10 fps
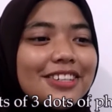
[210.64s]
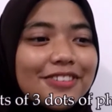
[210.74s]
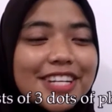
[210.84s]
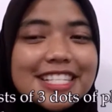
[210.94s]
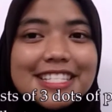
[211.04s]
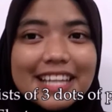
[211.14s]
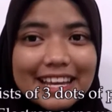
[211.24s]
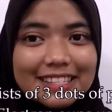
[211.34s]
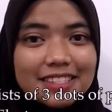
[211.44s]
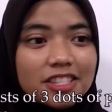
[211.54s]
arranged
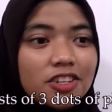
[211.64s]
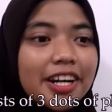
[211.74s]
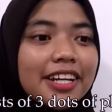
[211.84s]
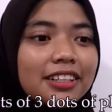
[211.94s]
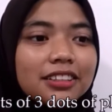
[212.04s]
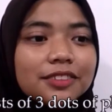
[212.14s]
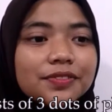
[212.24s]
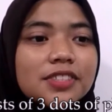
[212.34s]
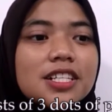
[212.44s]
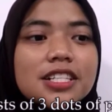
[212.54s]
as a triangle.
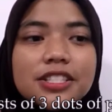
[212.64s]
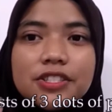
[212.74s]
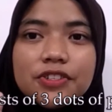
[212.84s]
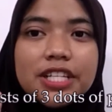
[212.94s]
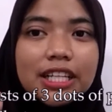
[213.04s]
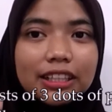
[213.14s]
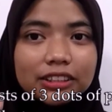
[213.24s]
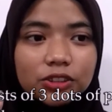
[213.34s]
3